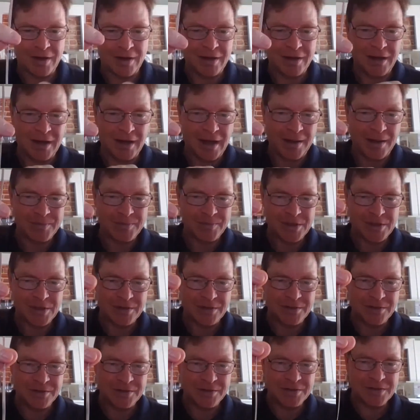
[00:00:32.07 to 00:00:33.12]
kind of collapse
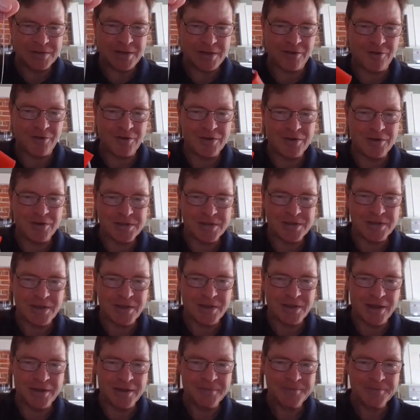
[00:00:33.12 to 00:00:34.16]
it. It's kind of hard to
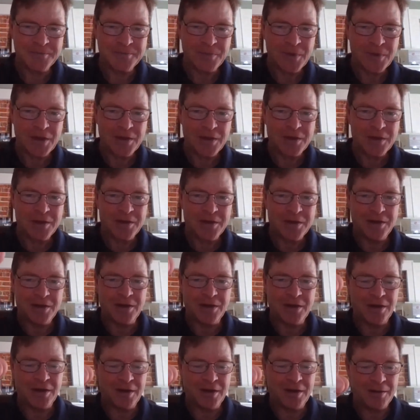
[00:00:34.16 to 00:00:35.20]
see that.
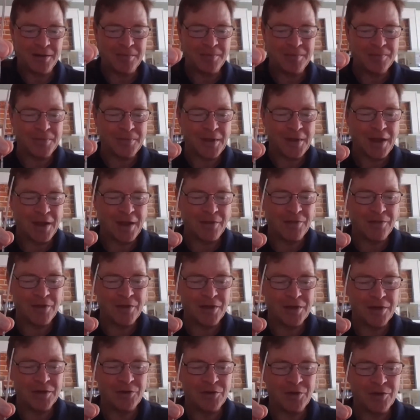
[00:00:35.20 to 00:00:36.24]
Uh, and
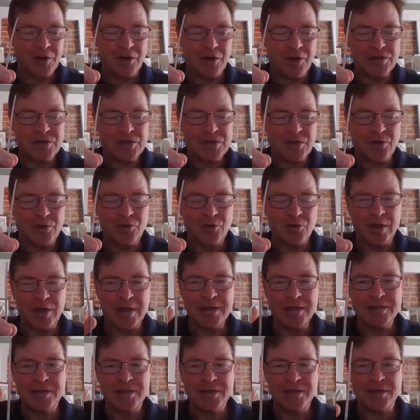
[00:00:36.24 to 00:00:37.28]
then you can also
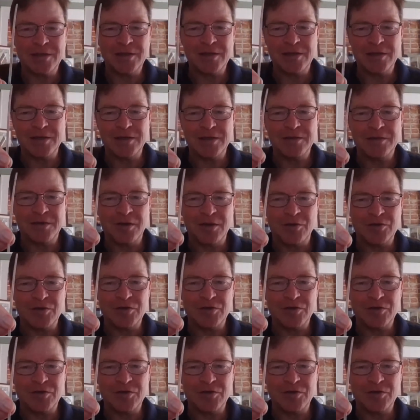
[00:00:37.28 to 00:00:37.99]
easily